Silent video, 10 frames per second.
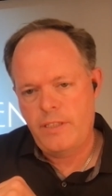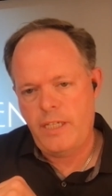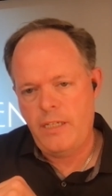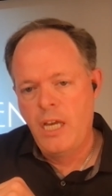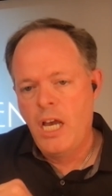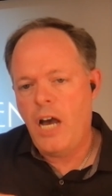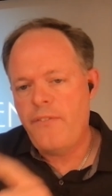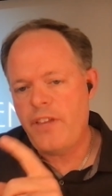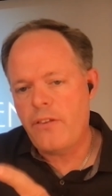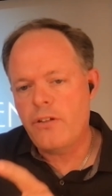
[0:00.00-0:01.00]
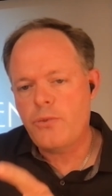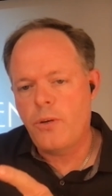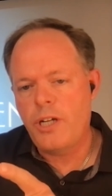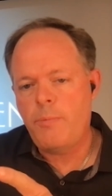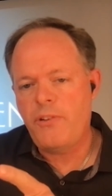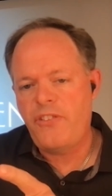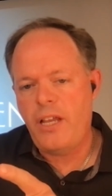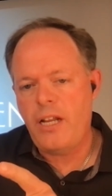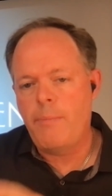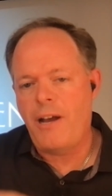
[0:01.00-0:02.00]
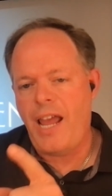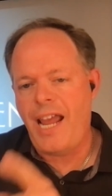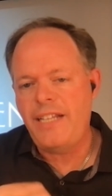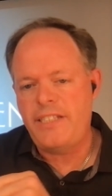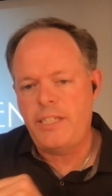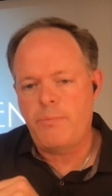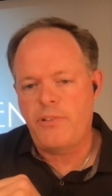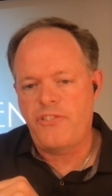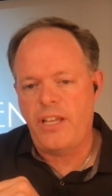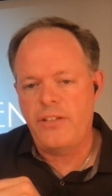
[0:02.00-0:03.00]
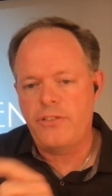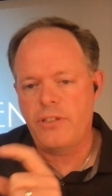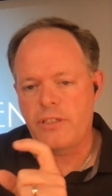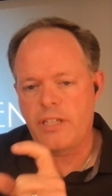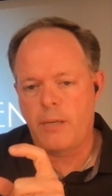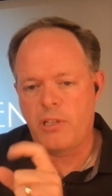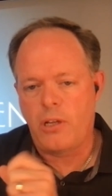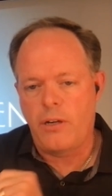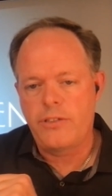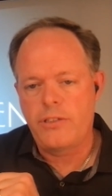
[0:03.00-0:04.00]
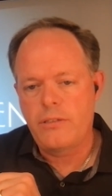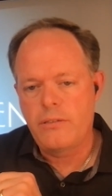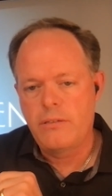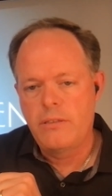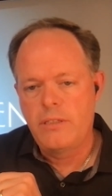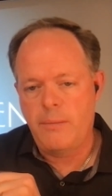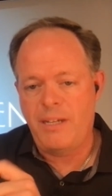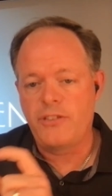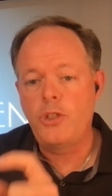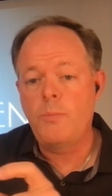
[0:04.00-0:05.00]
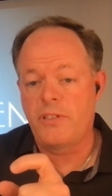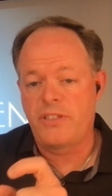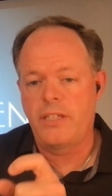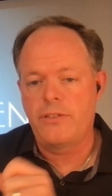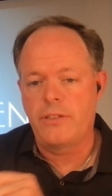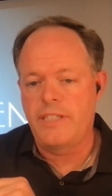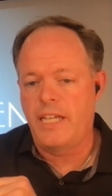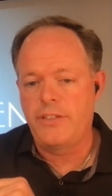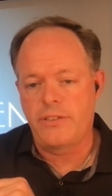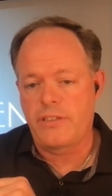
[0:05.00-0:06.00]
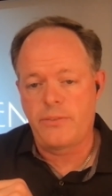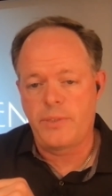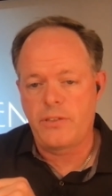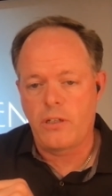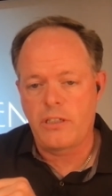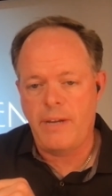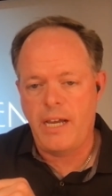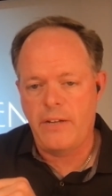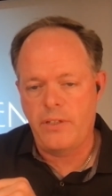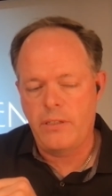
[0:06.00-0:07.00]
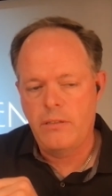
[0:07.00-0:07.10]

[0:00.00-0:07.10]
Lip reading: Okay. Of the other 20%, about 18% took double arch, and about 2% took dentures because we talked them out of it.